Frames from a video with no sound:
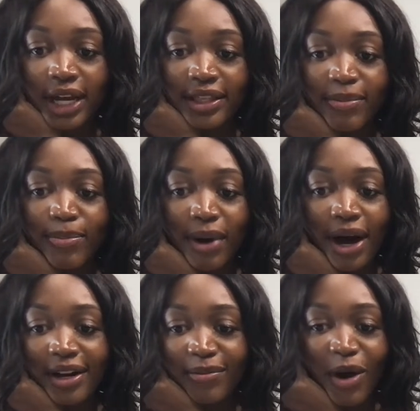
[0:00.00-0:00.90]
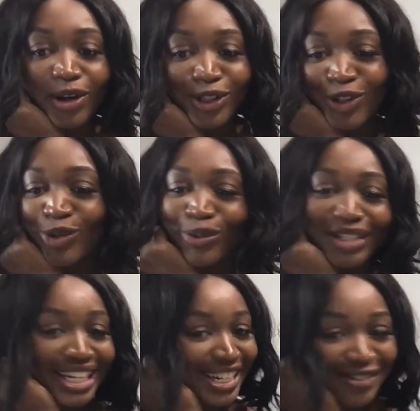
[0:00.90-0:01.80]
at the bottom on two
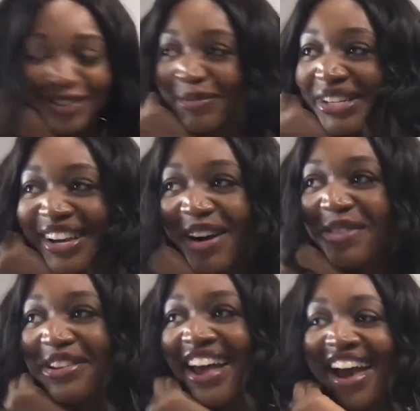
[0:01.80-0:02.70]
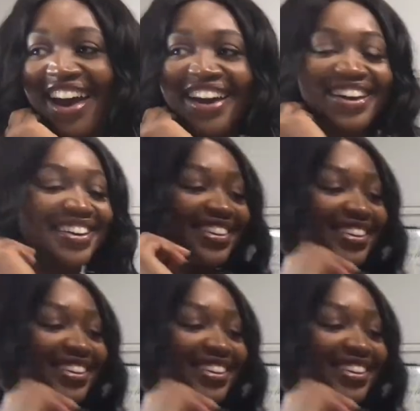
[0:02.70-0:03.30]
did it for me. Okay.